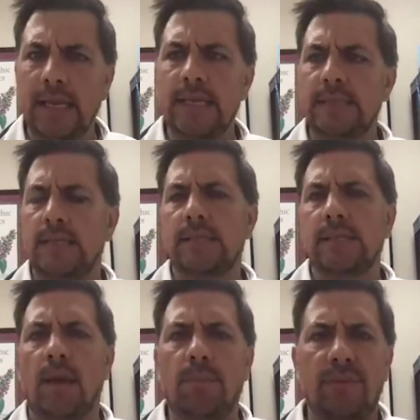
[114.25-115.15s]
is a
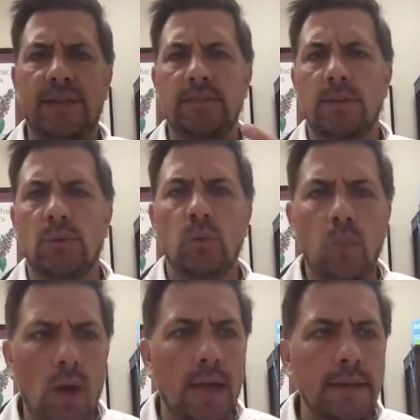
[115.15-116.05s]
couple things. Number
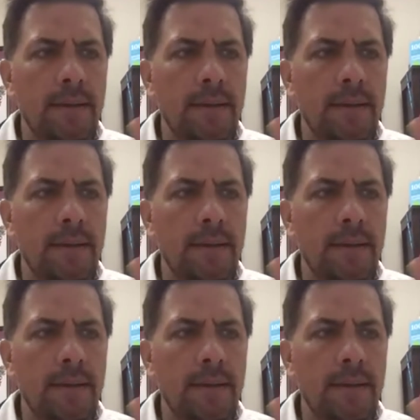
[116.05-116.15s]
one,